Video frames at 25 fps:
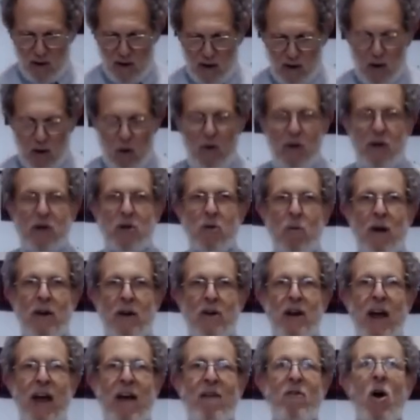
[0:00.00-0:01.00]
going to want
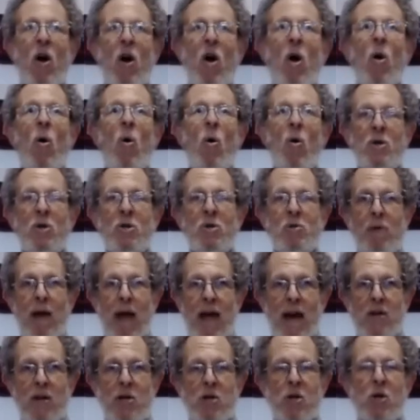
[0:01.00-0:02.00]
to have
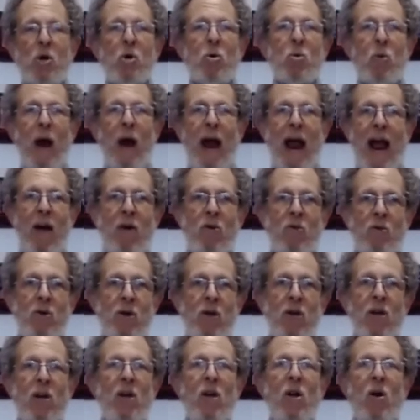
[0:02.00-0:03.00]
horseradish, ground
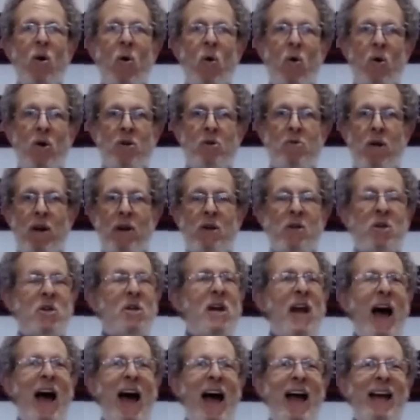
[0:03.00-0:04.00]
horseradish,
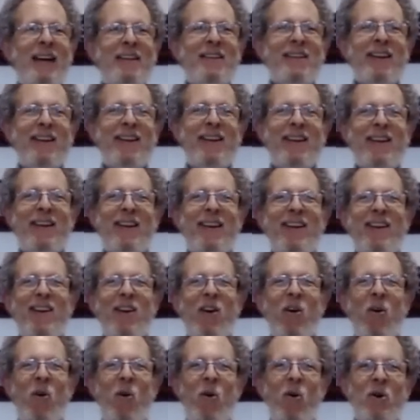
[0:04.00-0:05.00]
not
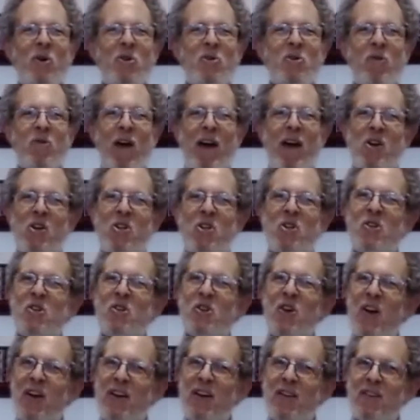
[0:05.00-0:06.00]
horseradish
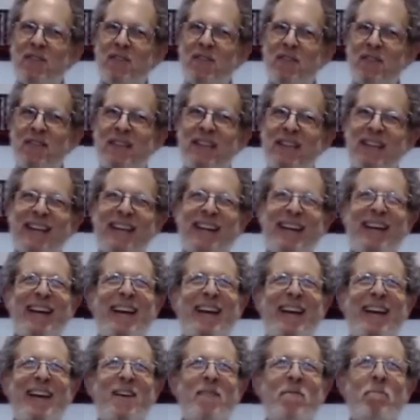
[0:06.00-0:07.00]
sauce,
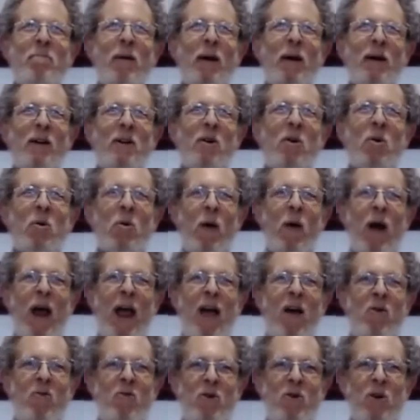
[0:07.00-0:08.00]
but
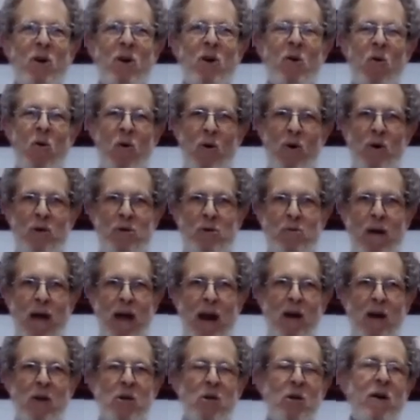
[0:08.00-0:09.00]
ground
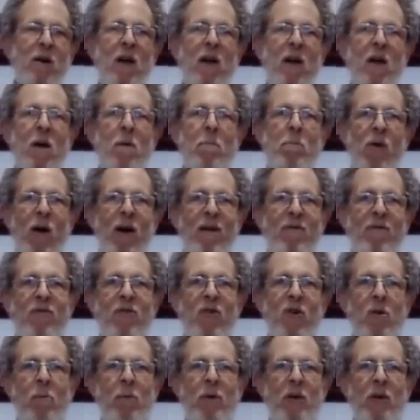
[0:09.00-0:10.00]
horseradish, and
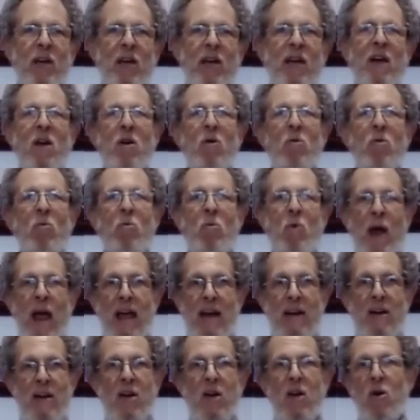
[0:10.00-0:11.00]
preferably
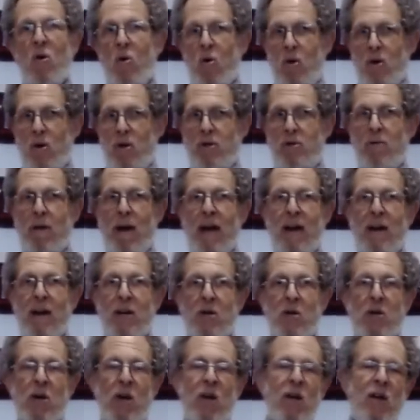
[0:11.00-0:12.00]
red
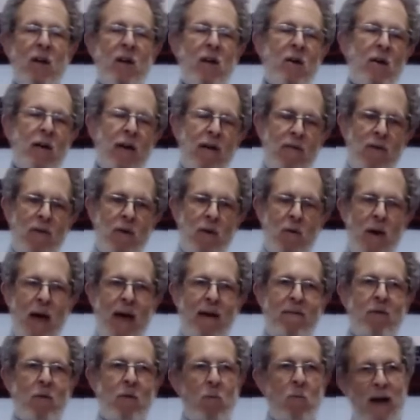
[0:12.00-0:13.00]
horseradish. If you
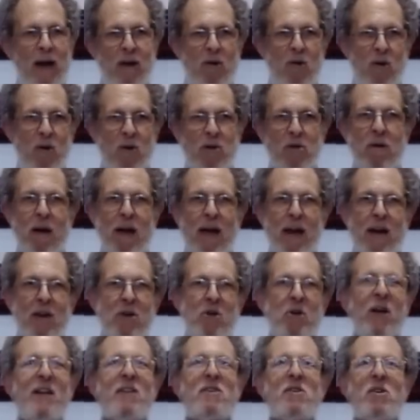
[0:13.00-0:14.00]
have the white horseradish,
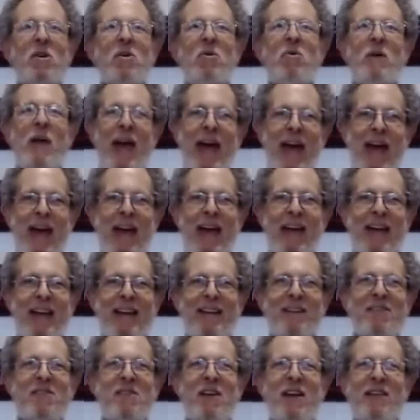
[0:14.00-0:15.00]
it's okay.
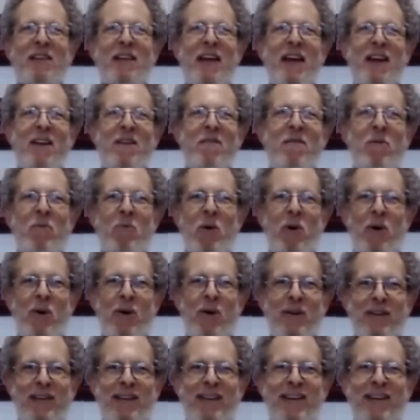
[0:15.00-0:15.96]
It's not the end of the world.